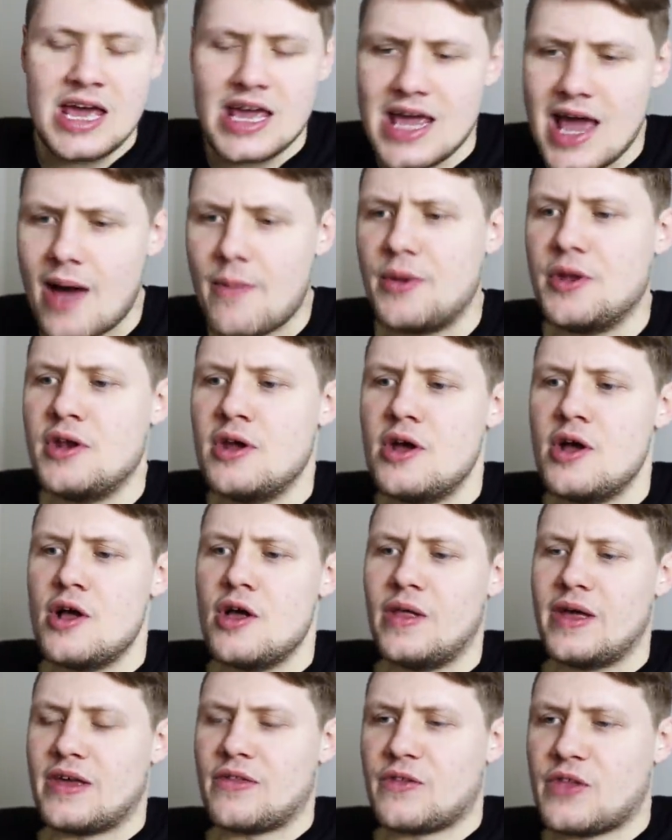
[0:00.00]
yeah, but
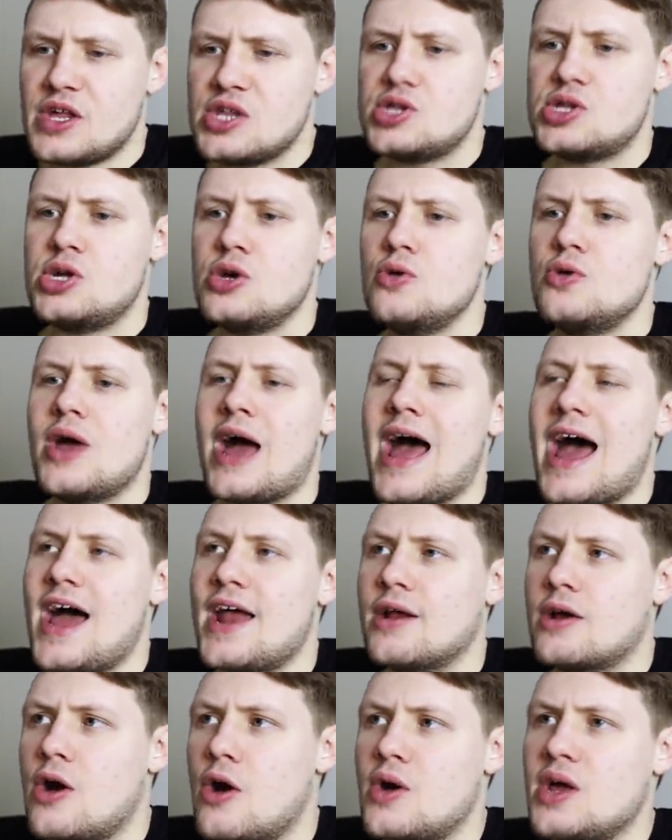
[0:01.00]
like this dude
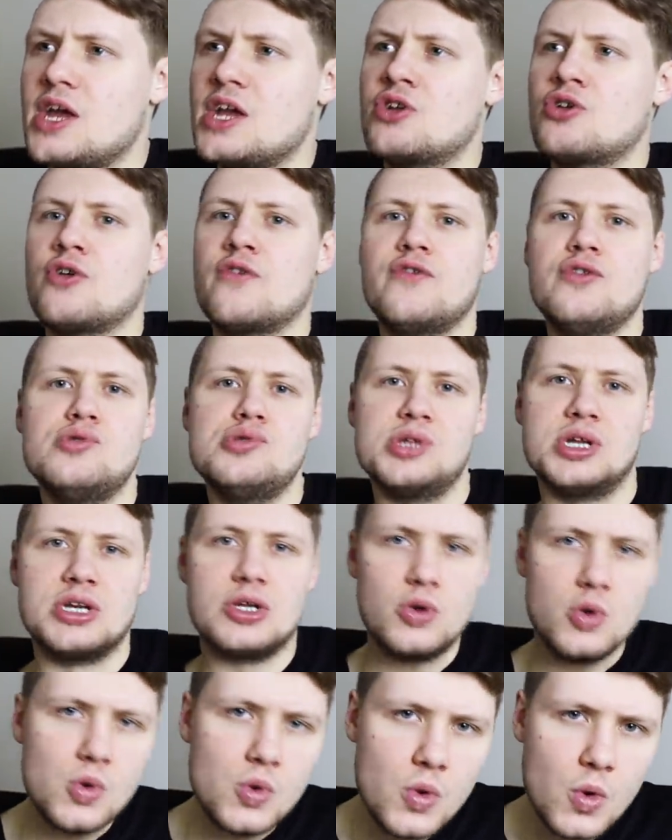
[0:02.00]
had coding interviews
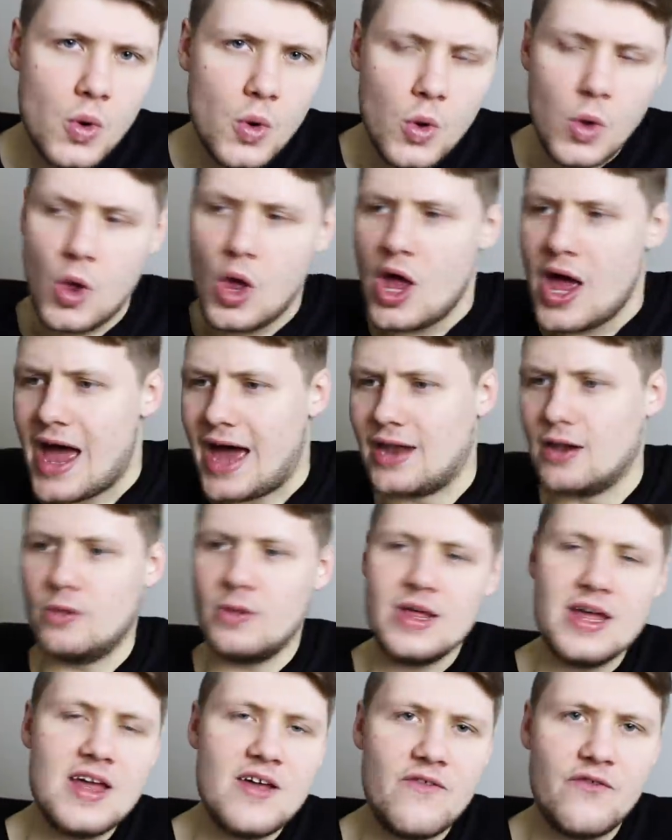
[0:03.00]
at Google, at
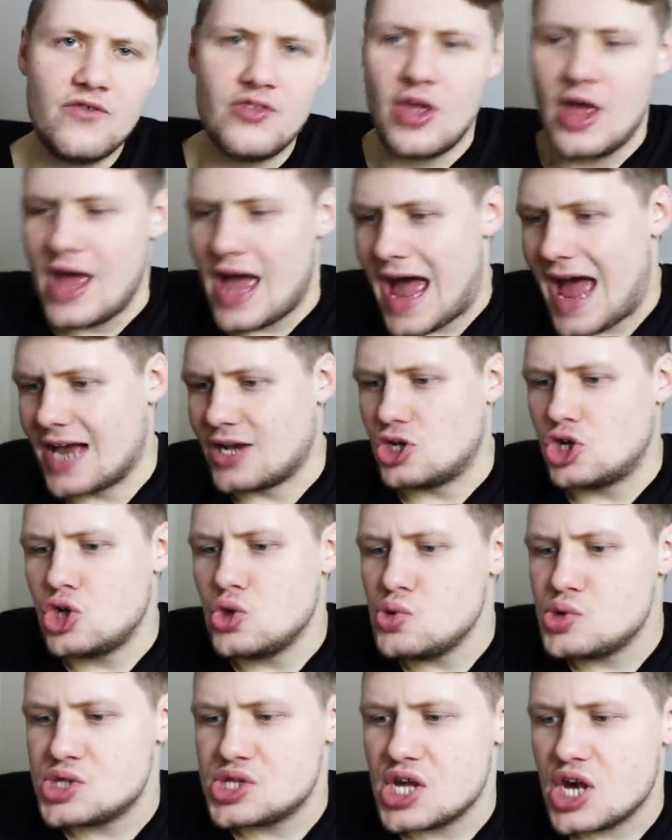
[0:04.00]
Lyft, at
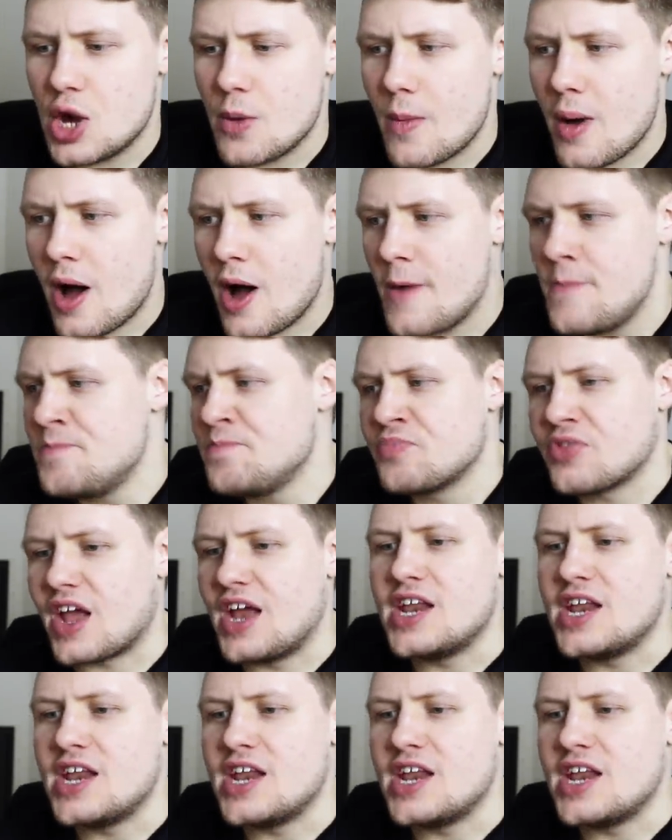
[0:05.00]
Two Sigma,